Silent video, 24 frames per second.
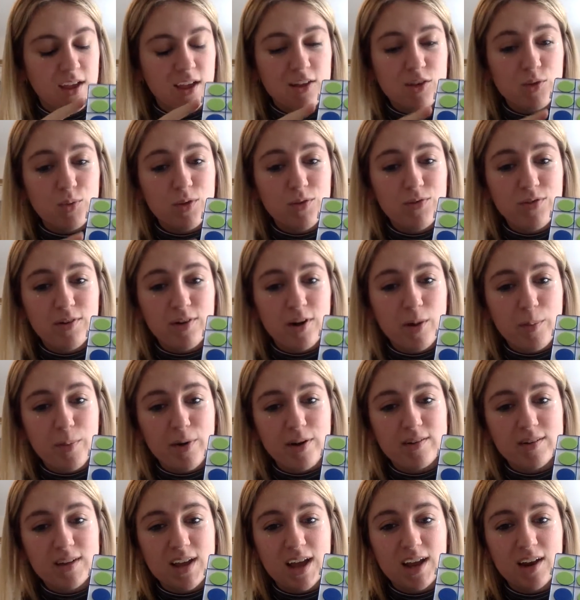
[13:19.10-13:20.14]
So we filled up our
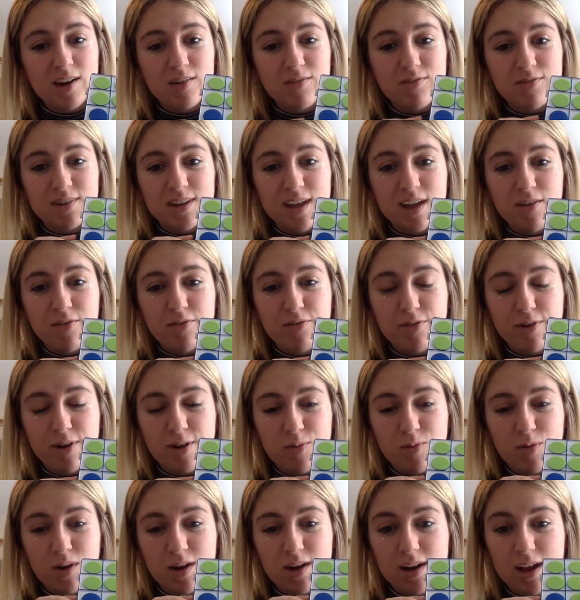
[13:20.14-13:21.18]
entire 10
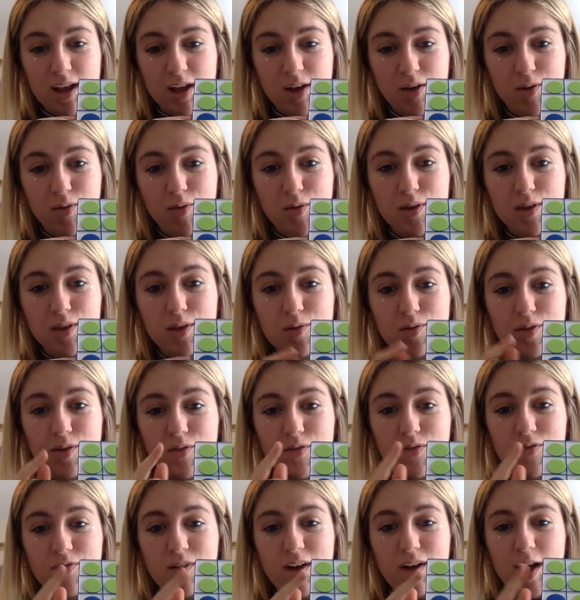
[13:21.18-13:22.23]
frame right now using
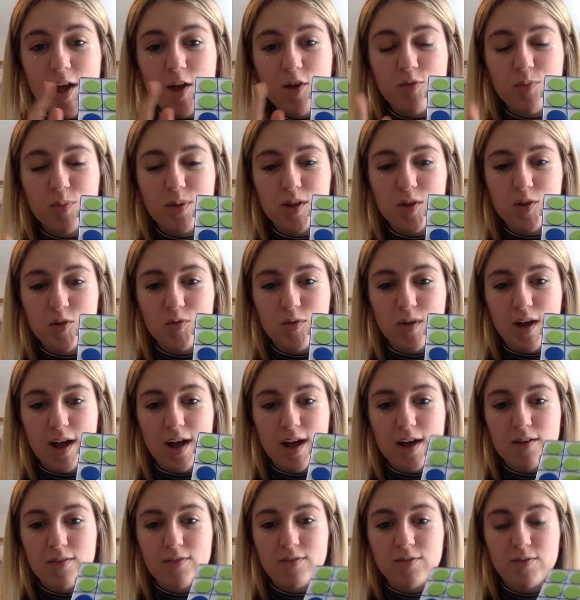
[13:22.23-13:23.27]
5 plus 5.
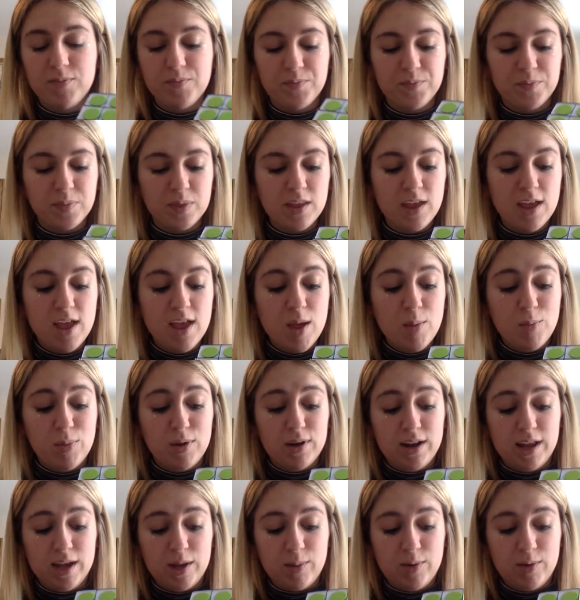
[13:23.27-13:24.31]

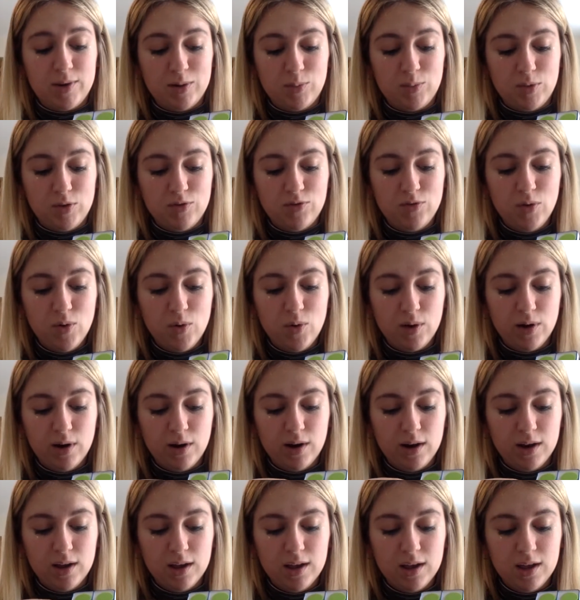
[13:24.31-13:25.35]
But like we did
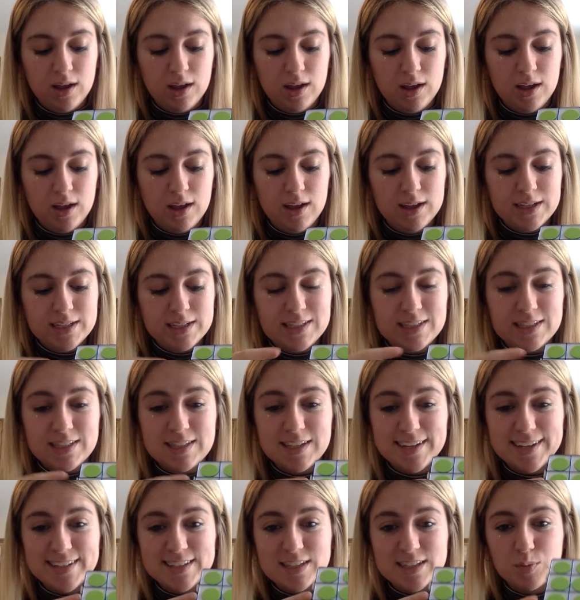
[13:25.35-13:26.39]
before,
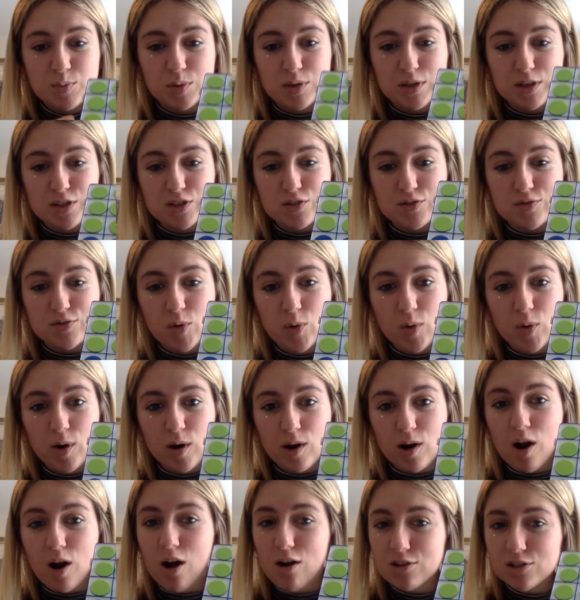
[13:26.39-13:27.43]
6 plus
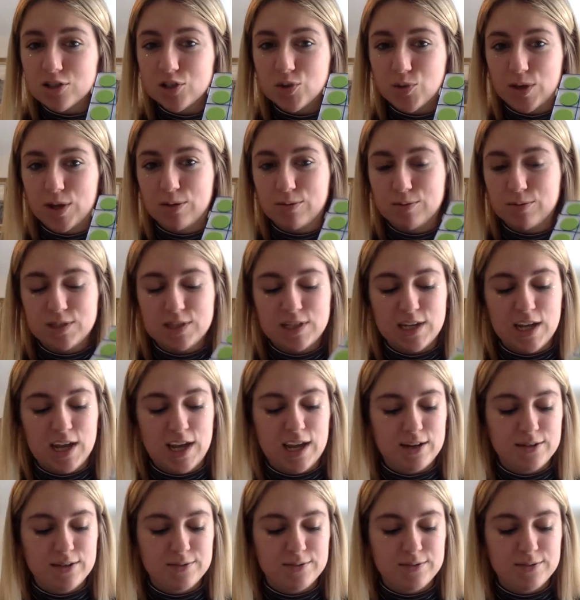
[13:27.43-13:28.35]
4 also equals 10.